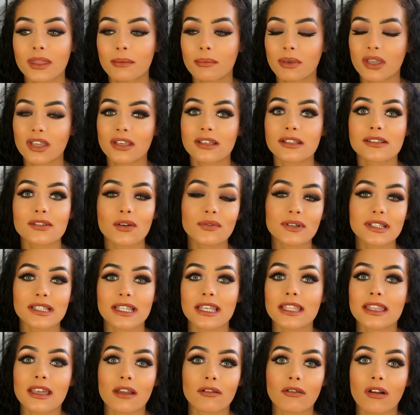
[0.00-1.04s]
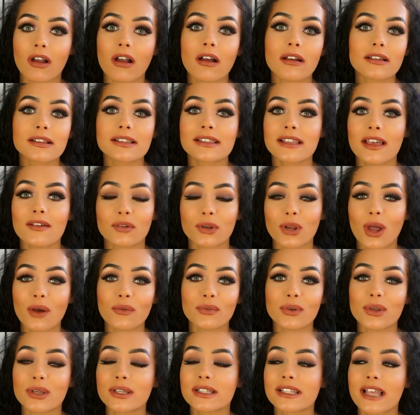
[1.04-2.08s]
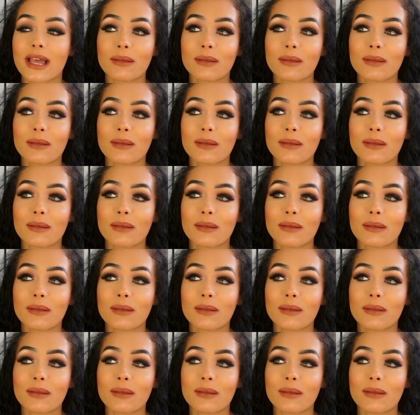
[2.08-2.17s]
because obviously there are seven others